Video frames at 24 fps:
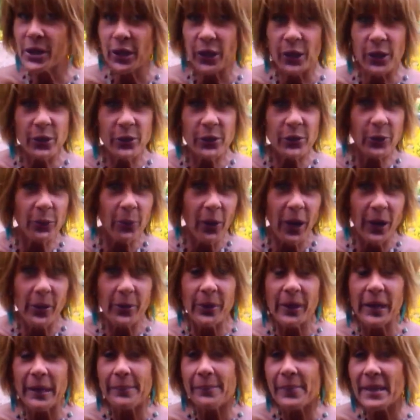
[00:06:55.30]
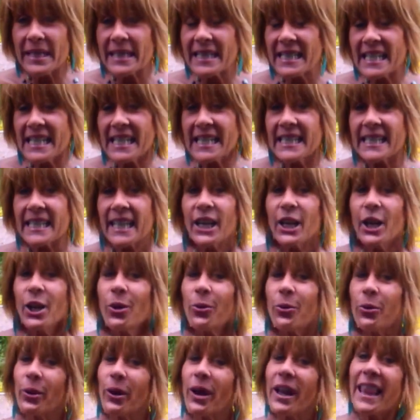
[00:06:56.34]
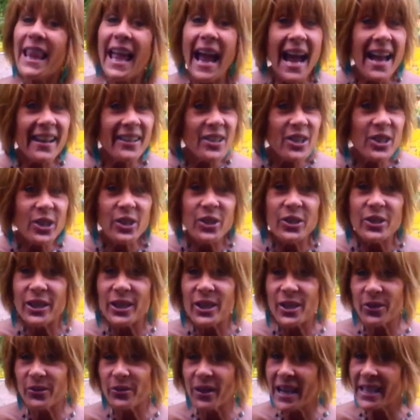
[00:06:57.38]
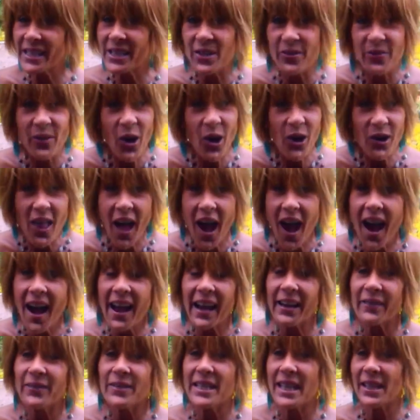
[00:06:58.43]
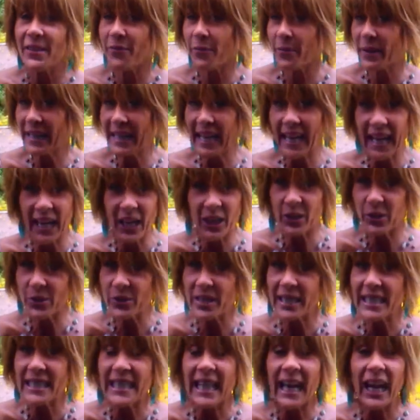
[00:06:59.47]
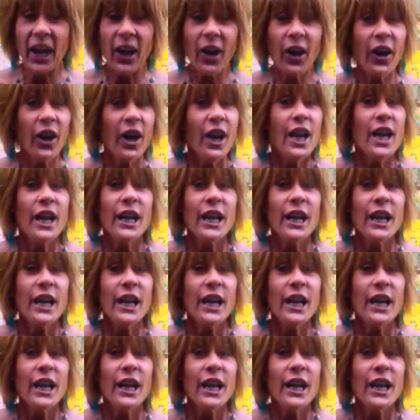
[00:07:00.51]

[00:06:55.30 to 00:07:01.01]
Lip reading: to use while we're in business, we're allowed to use it the rest of our lives. If we can't use it there,